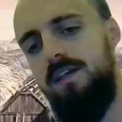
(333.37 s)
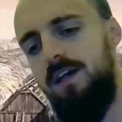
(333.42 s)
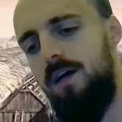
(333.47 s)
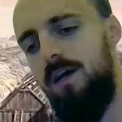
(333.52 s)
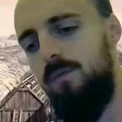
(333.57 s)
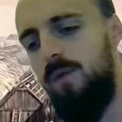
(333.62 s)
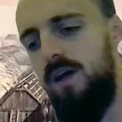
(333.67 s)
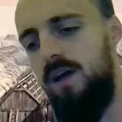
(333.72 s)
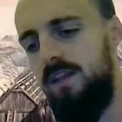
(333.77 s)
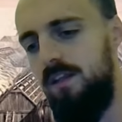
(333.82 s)

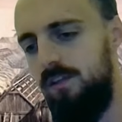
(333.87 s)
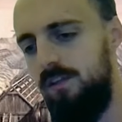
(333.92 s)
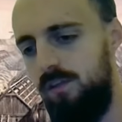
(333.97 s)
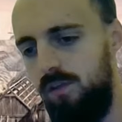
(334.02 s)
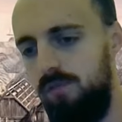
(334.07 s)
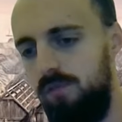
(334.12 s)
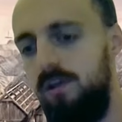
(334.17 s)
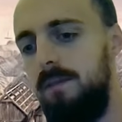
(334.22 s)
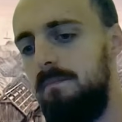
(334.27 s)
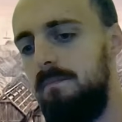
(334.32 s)
And where
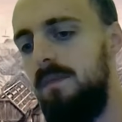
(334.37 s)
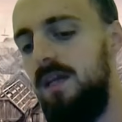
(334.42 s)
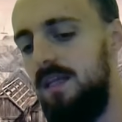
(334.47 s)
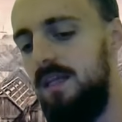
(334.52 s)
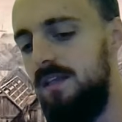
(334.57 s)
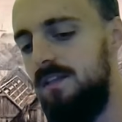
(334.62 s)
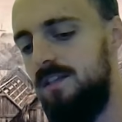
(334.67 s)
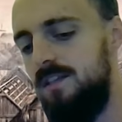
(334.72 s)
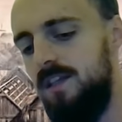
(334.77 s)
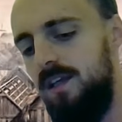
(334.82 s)
these three
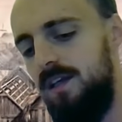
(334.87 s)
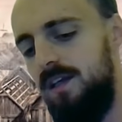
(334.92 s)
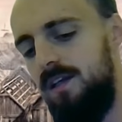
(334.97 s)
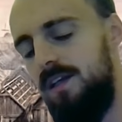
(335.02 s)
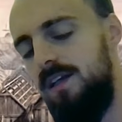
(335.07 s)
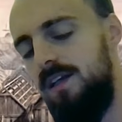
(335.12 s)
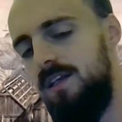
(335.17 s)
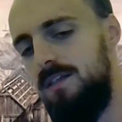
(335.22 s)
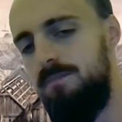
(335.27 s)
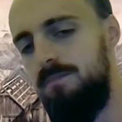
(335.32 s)
meet
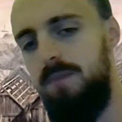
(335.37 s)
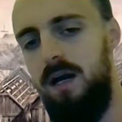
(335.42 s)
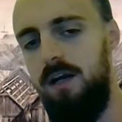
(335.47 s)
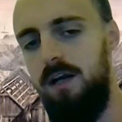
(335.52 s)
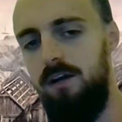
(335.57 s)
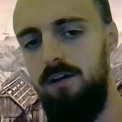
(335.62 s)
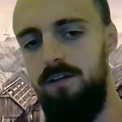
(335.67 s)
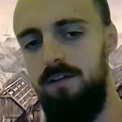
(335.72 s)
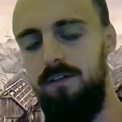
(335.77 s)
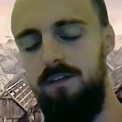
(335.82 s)
is
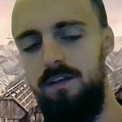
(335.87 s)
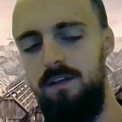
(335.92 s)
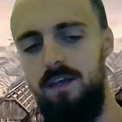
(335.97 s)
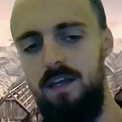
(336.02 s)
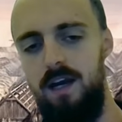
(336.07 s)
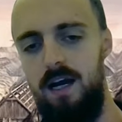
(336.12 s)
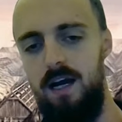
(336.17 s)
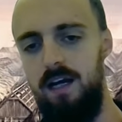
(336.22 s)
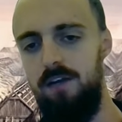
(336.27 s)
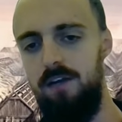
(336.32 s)
bang on
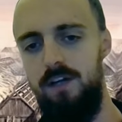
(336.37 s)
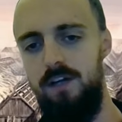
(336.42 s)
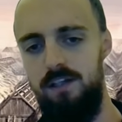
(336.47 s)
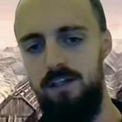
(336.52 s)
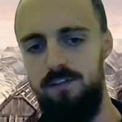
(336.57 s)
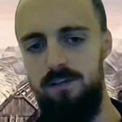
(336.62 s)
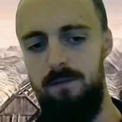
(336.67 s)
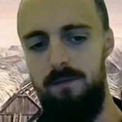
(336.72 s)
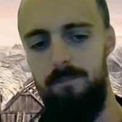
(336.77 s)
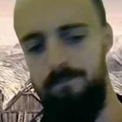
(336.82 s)
the Isle of
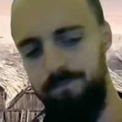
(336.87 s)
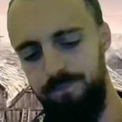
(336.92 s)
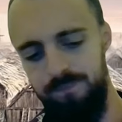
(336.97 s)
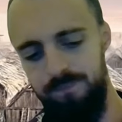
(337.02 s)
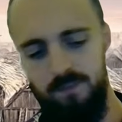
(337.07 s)
Axholme.